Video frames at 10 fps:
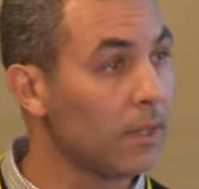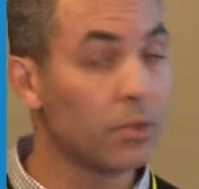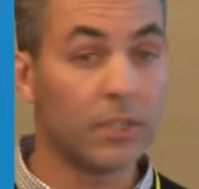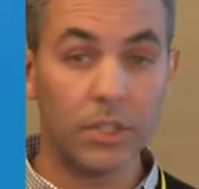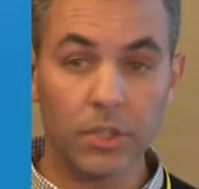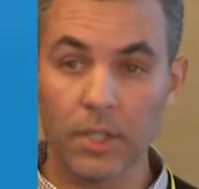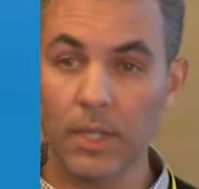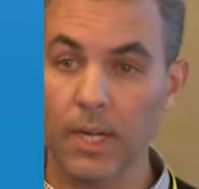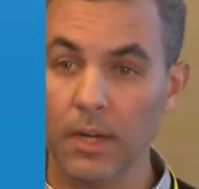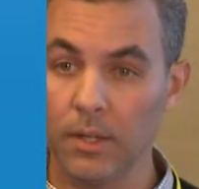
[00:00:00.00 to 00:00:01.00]
Traditionally,
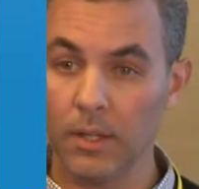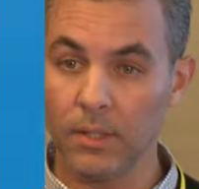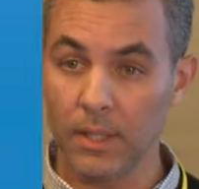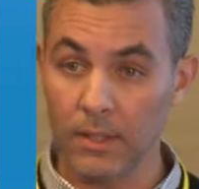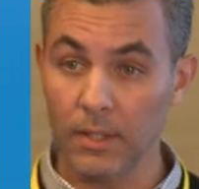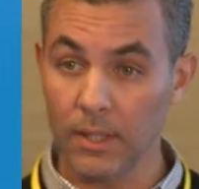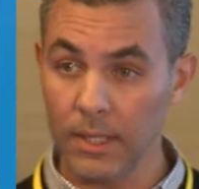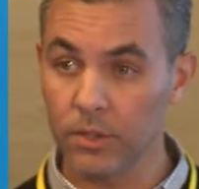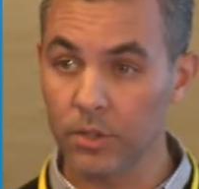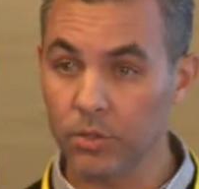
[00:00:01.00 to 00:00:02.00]
in the
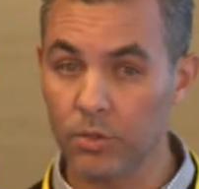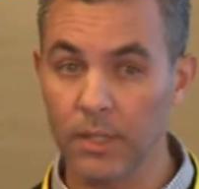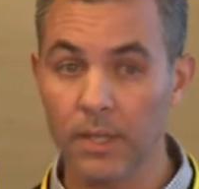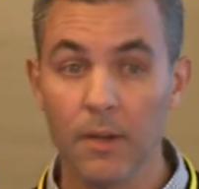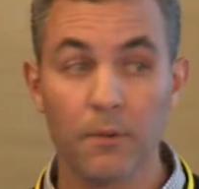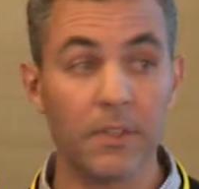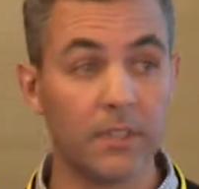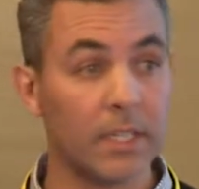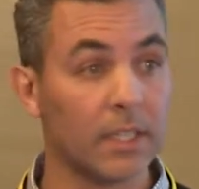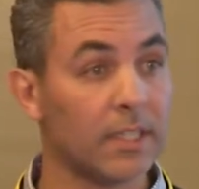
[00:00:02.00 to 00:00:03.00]
industry,
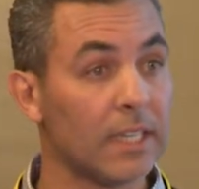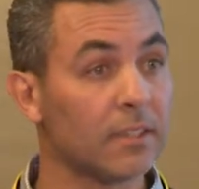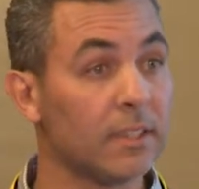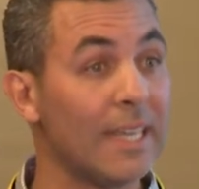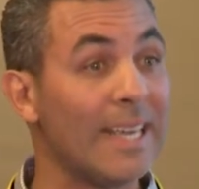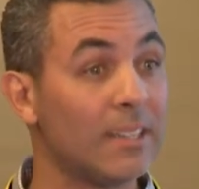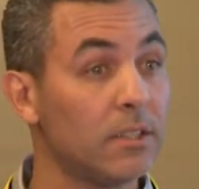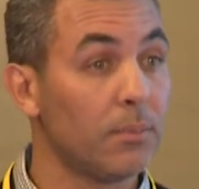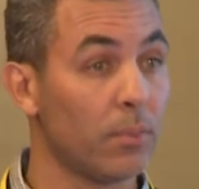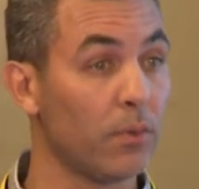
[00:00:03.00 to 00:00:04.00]
physical testing is
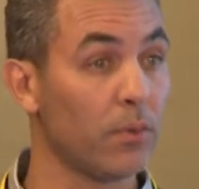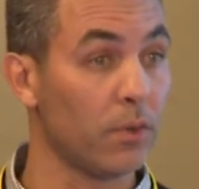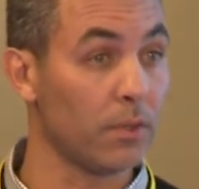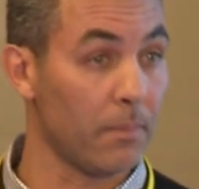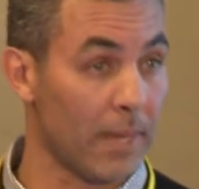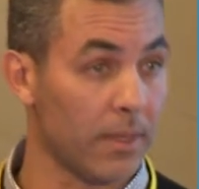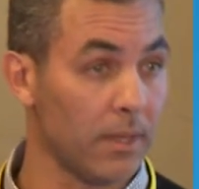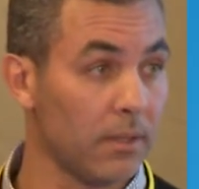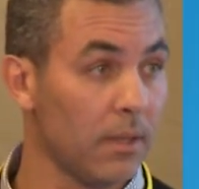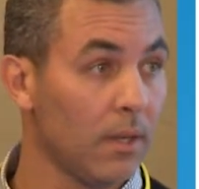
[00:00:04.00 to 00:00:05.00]
the preferred
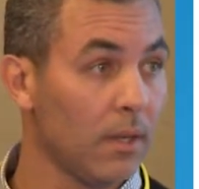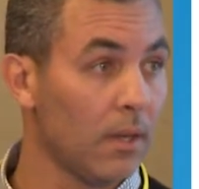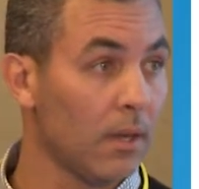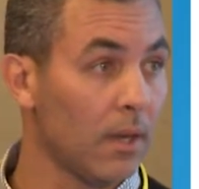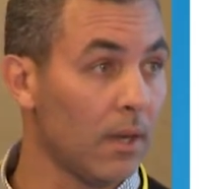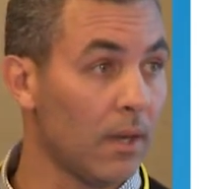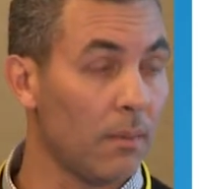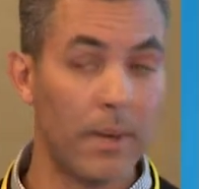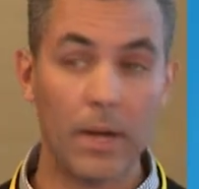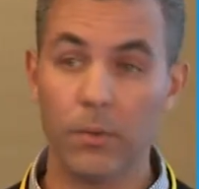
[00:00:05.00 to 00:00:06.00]
method
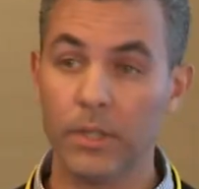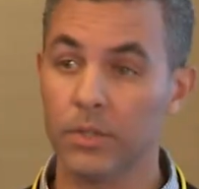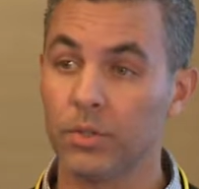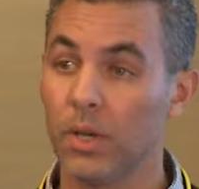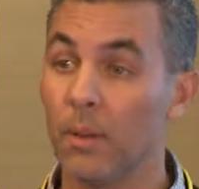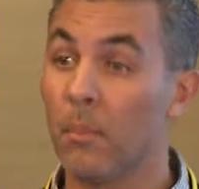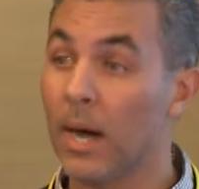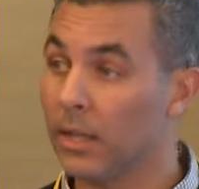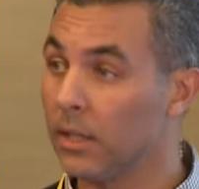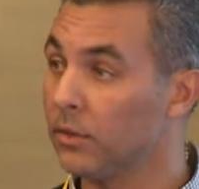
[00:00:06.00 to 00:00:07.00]
by which
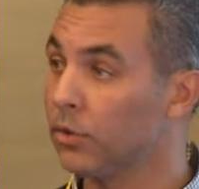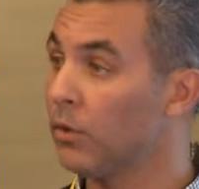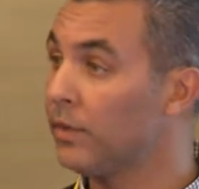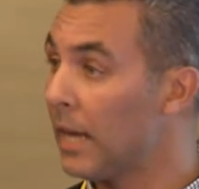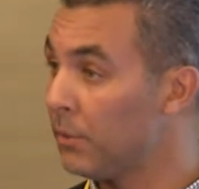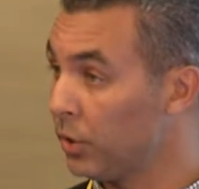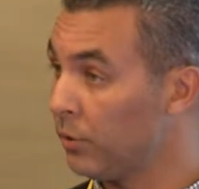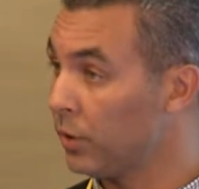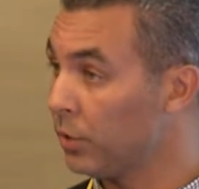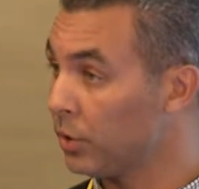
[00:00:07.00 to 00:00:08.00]
models of damage
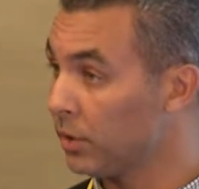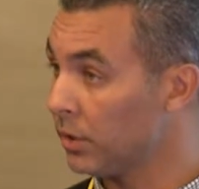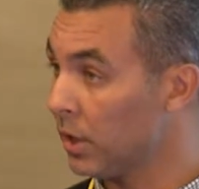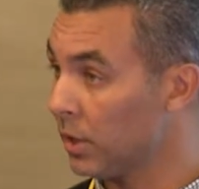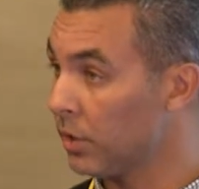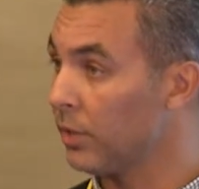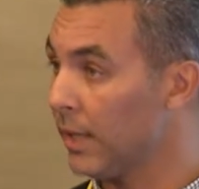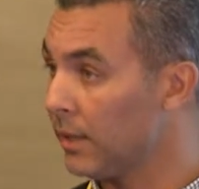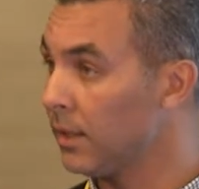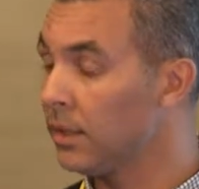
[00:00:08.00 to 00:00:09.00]
evolutions are
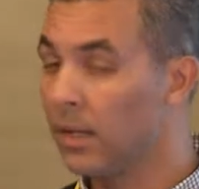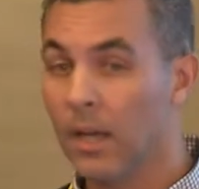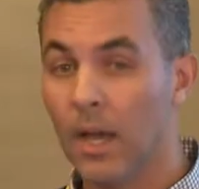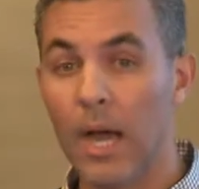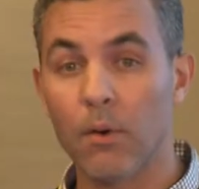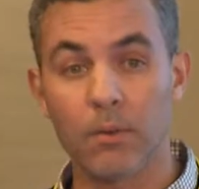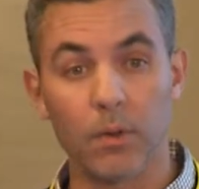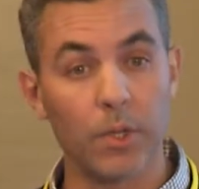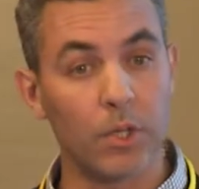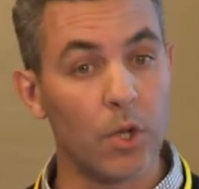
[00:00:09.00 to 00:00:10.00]
created. However,
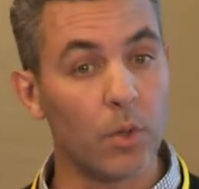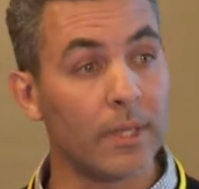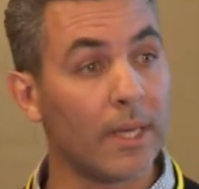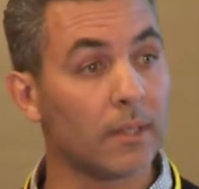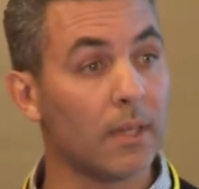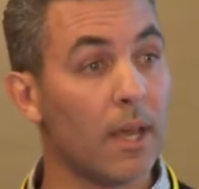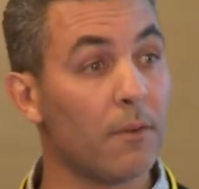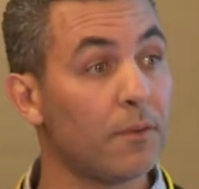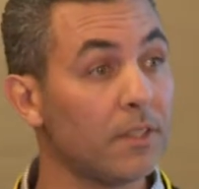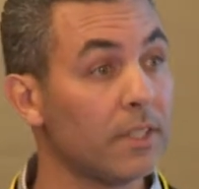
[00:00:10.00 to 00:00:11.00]
we know
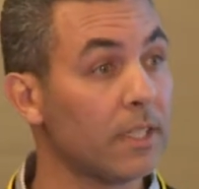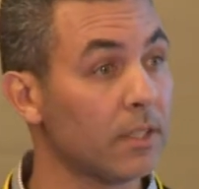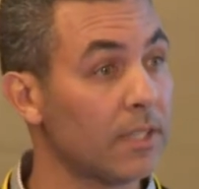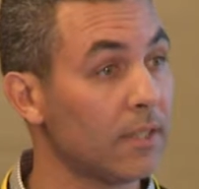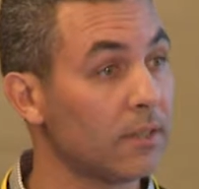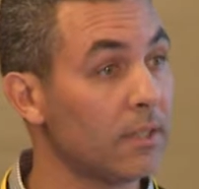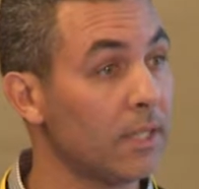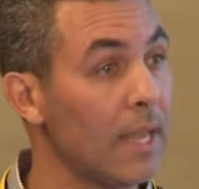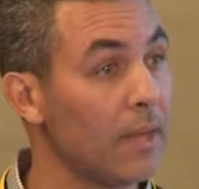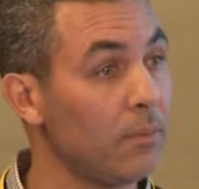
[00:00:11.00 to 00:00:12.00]
that physical testing
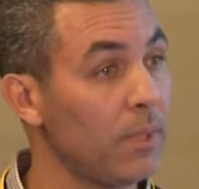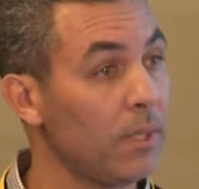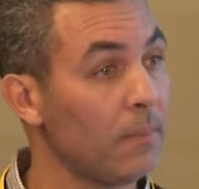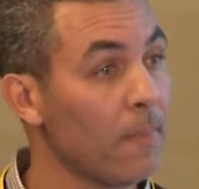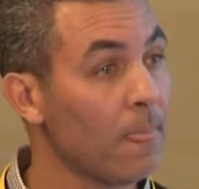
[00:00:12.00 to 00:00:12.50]
can be